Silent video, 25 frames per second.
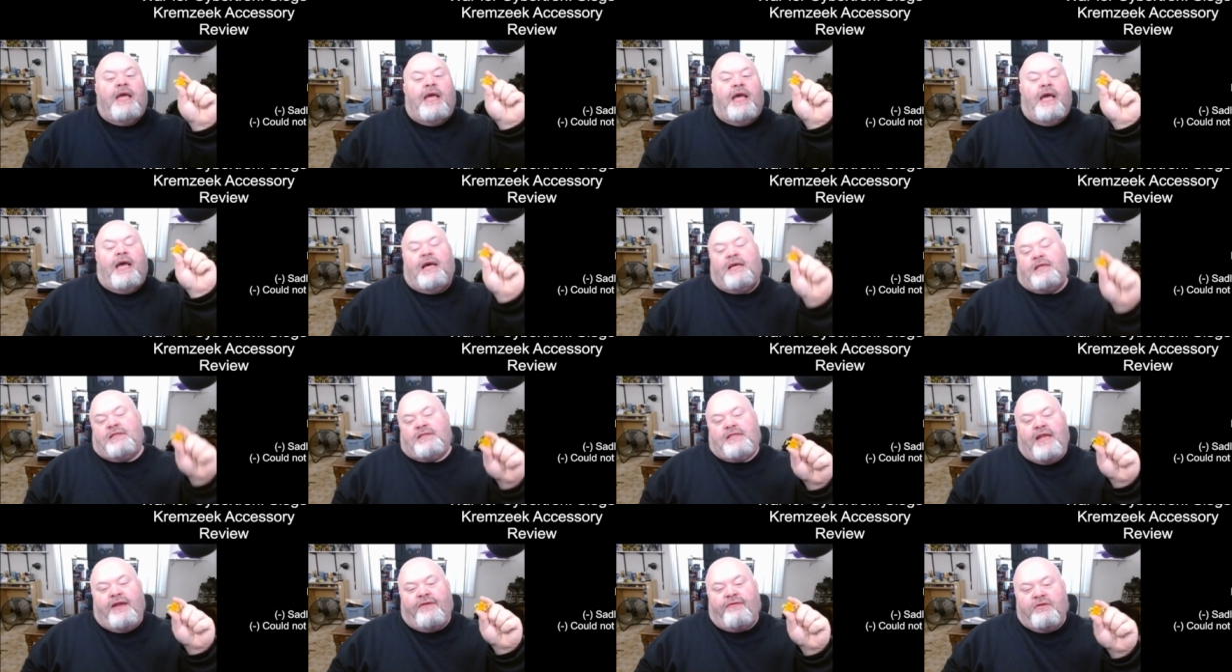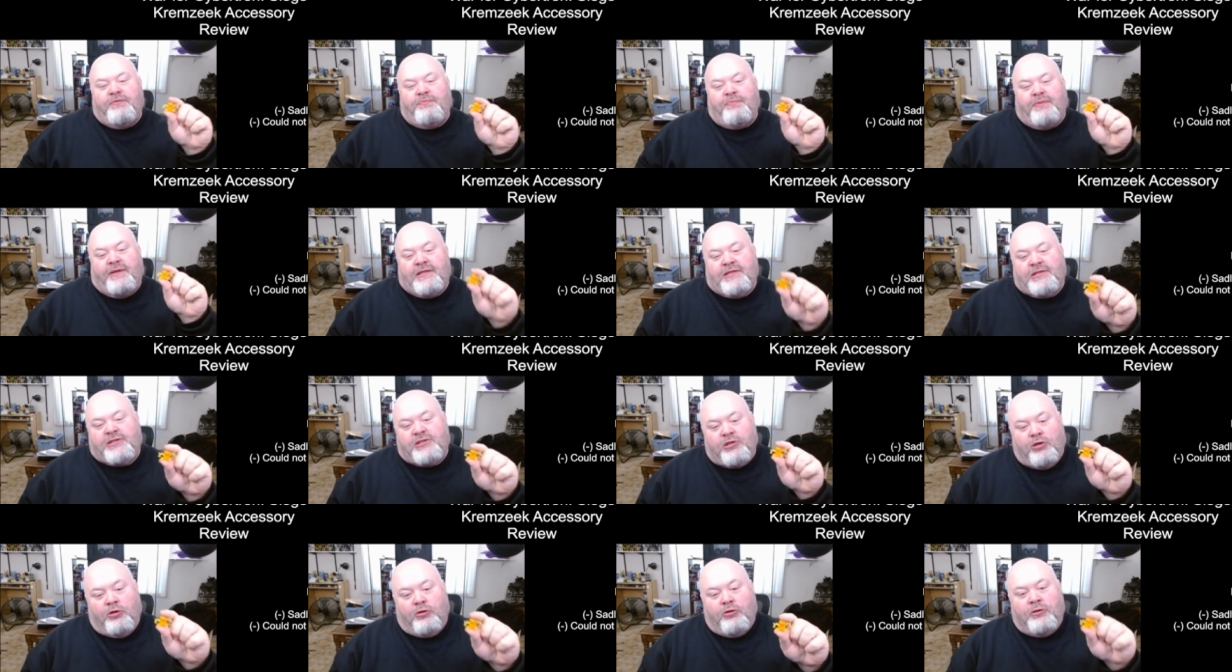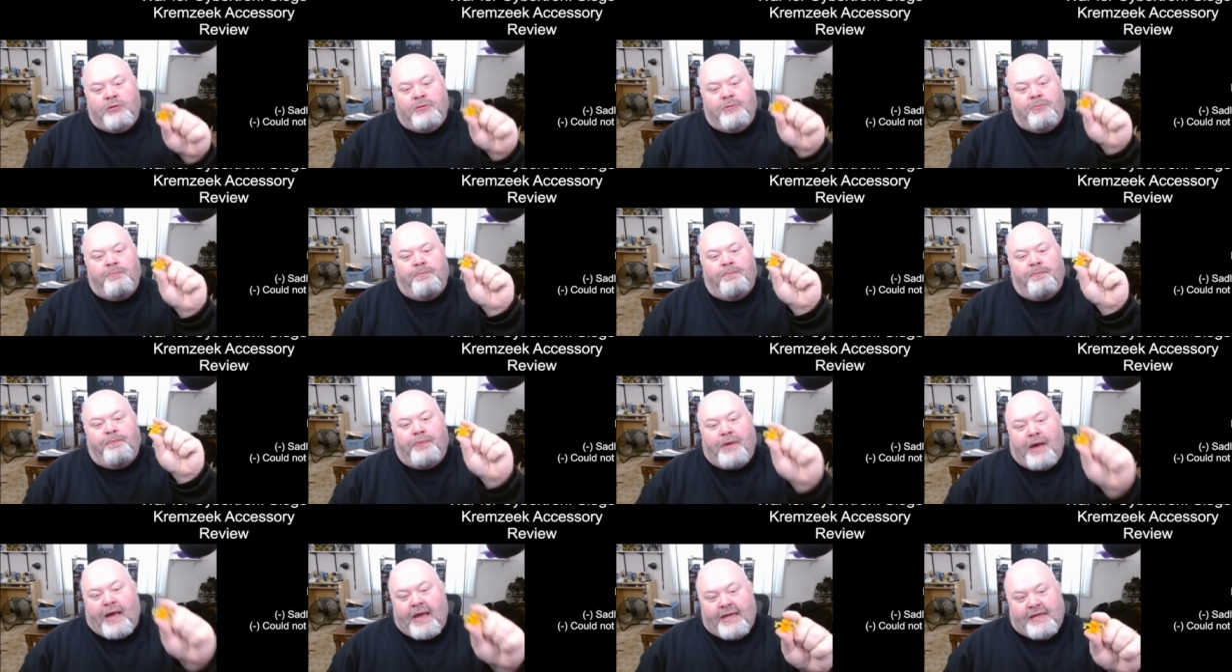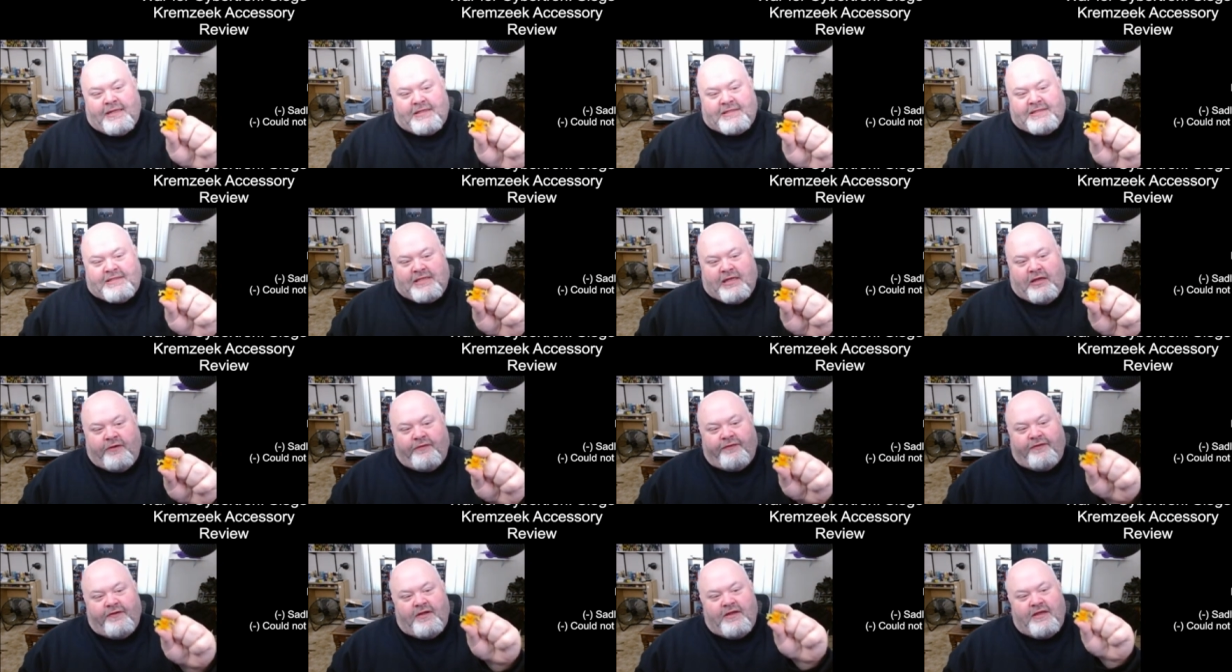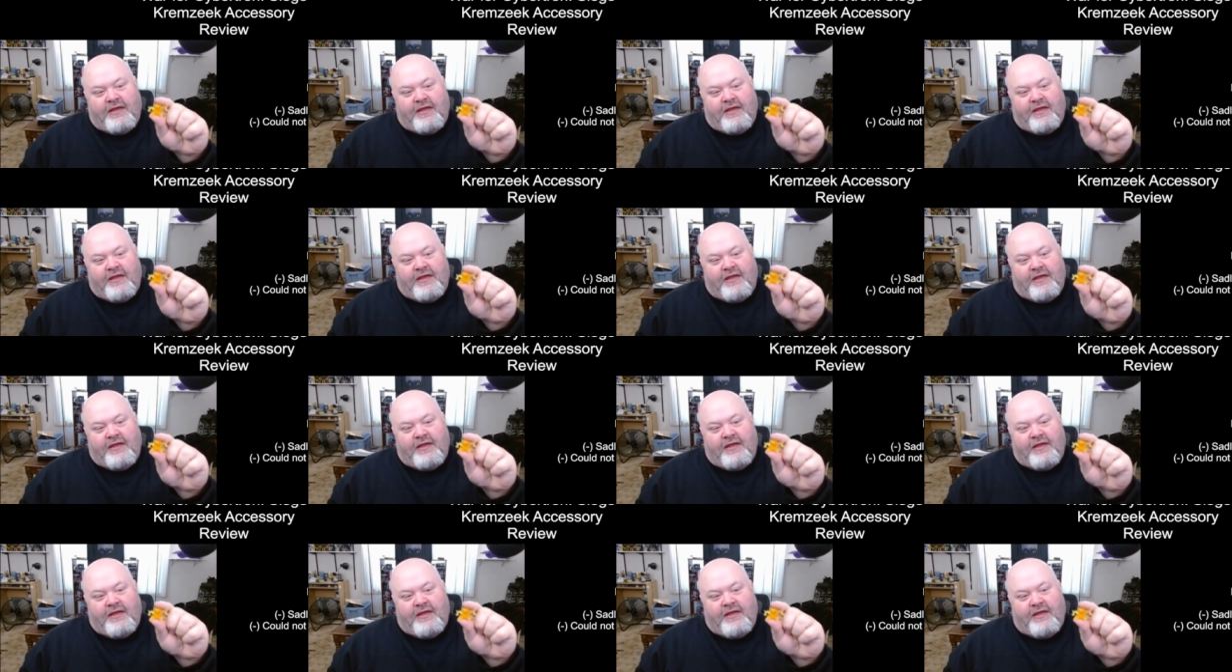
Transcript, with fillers: has never been sold by itself.